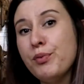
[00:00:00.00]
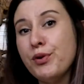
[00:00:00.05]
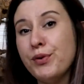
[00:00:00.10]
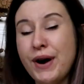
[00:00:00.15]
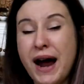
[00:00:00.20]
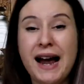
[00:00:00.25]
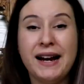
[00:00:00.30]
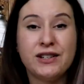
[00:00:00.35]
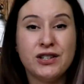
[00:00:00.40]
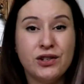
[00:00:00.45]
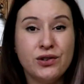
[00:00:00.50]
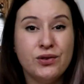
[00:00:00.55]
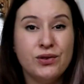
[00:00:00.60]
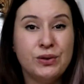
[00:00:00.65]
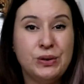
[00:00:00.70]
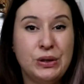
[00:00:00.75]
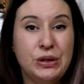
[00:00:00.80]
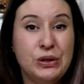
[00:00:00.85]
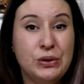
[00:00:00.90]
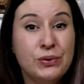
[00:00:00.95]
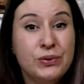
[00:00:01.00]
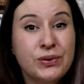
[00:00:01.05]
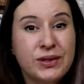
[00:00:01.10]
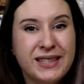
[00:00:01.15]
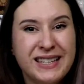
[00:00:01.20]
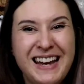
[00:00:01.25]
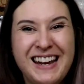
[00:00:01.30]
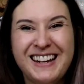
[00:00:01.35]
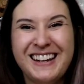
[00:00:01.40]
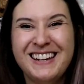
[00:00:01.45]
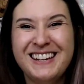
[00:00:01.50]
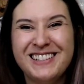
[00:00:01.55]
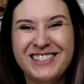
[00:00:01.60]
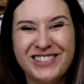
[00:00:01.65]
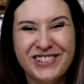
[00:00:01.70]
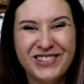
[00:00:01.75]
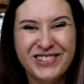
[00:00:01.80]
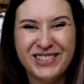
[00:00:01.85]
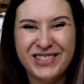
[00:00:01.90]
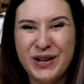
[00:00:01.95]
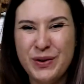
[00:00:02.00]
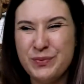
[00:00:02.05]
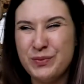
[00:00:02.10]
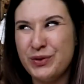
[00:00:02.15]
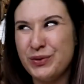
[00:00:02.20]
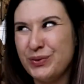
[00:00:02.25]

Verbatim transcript: practical use and can do some